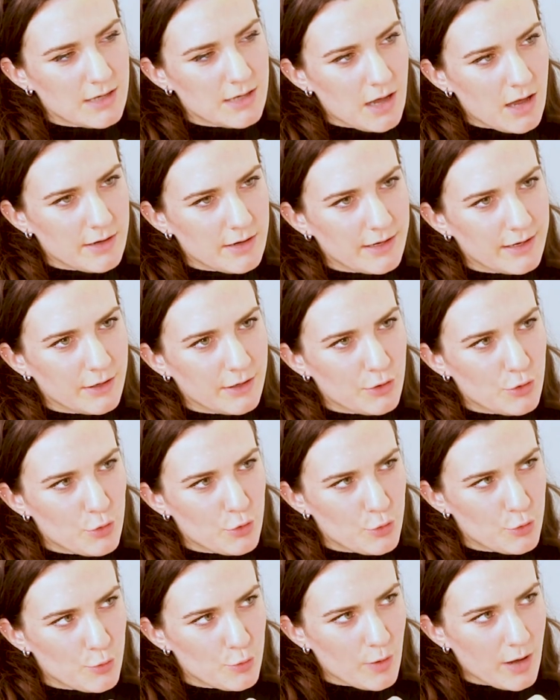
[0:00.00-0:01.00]
learning
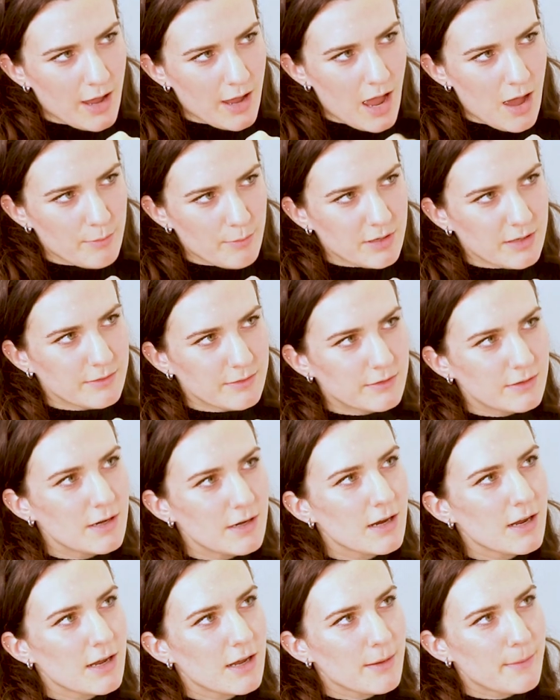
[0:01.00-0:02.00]
who I am and
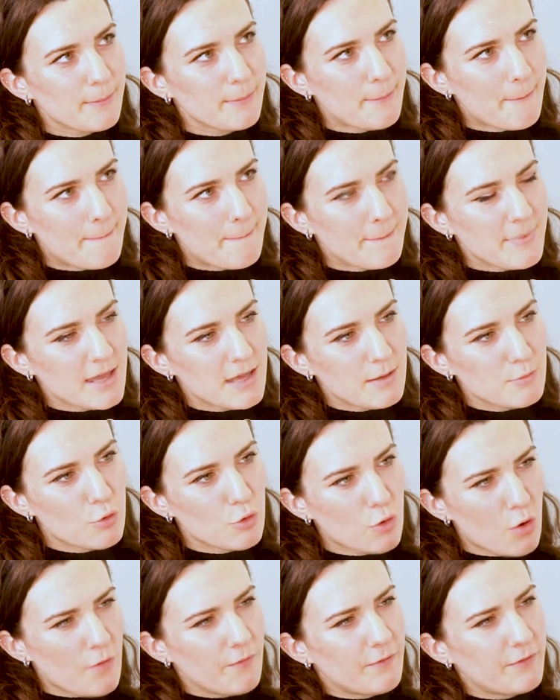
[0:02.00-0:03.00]
being more
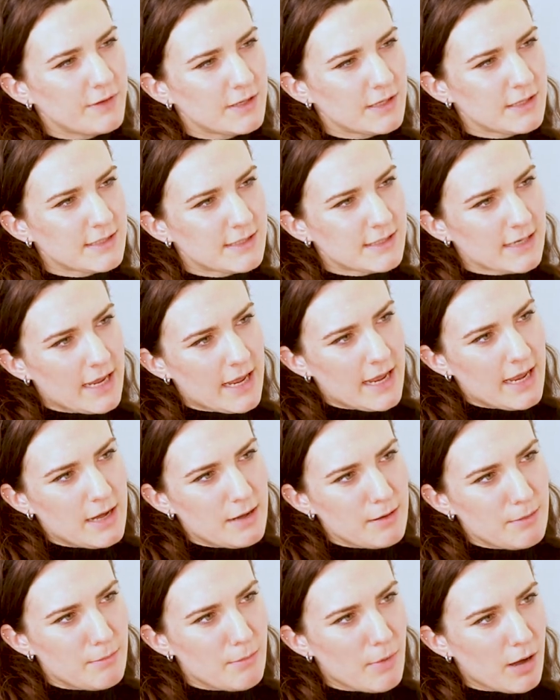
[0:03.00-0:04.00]
confident
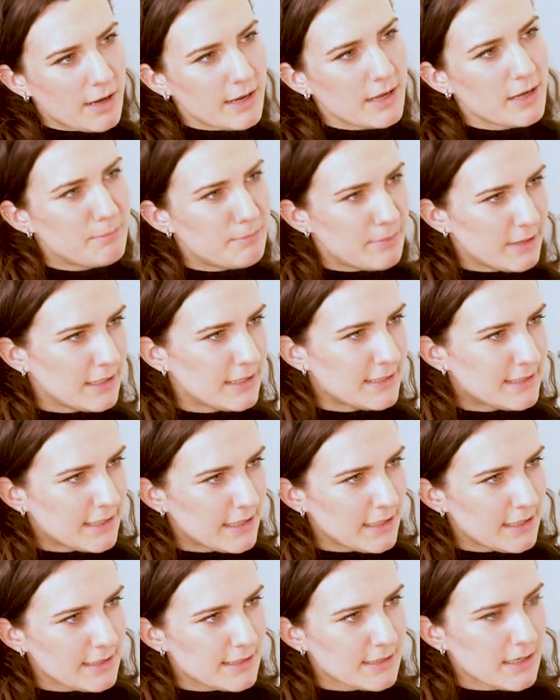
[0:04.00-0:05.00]
in my
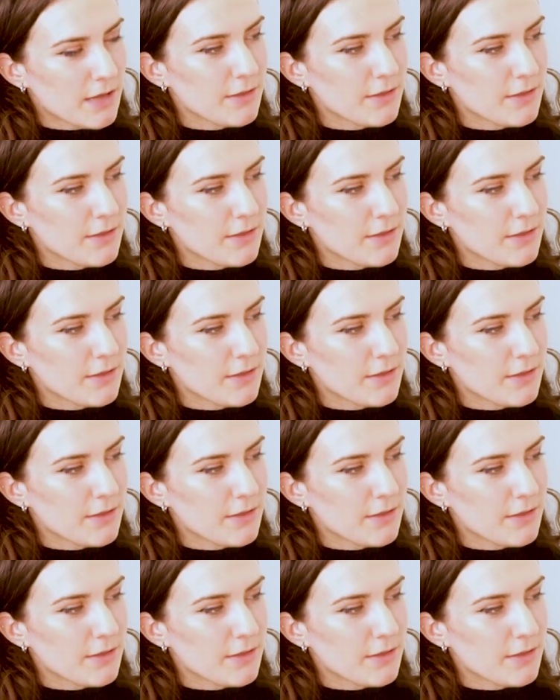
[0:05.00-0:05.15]
abilities.